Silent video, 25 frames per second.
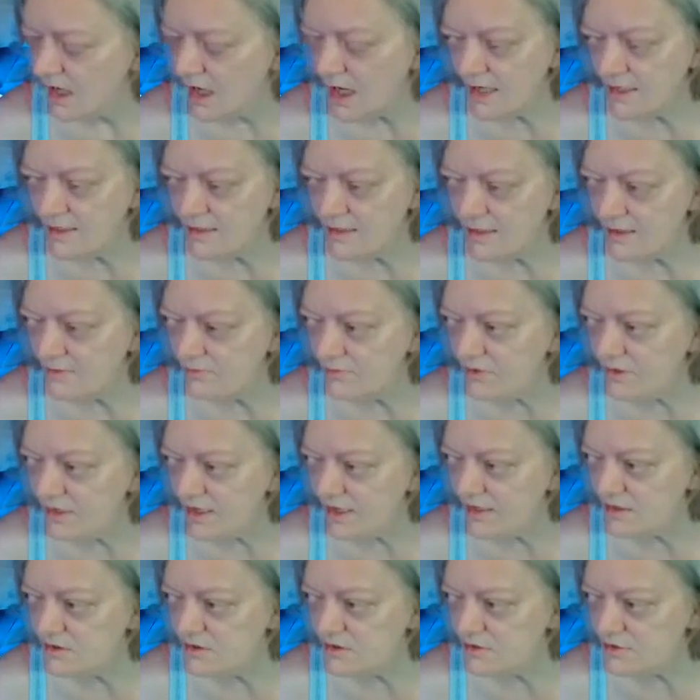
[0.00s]
I never
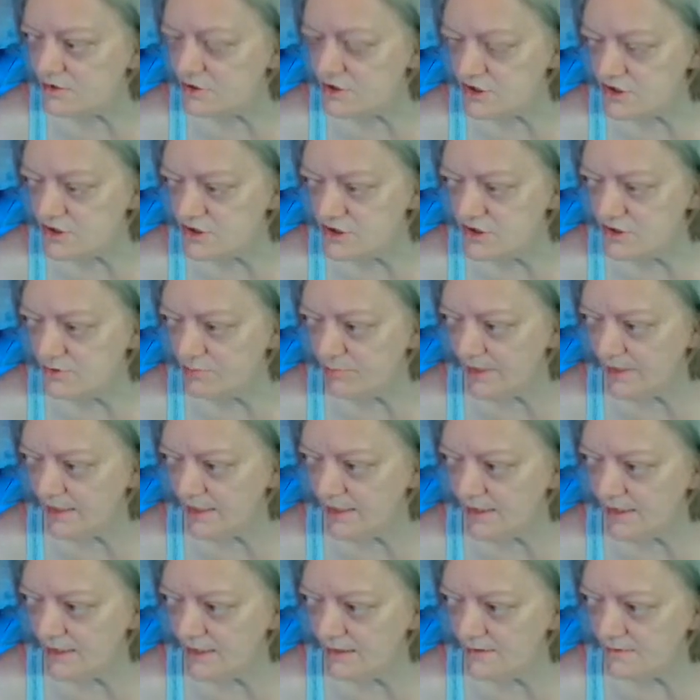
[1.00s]
liked her. She's too
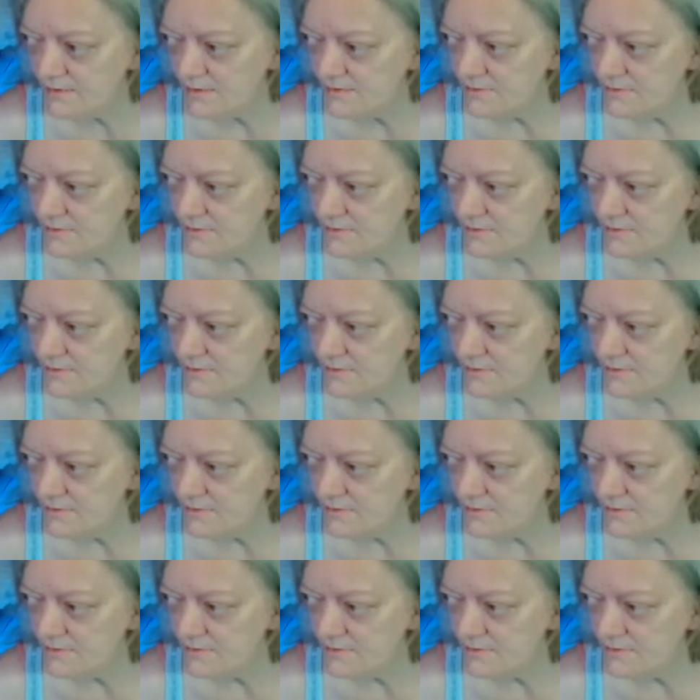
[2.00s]
petty.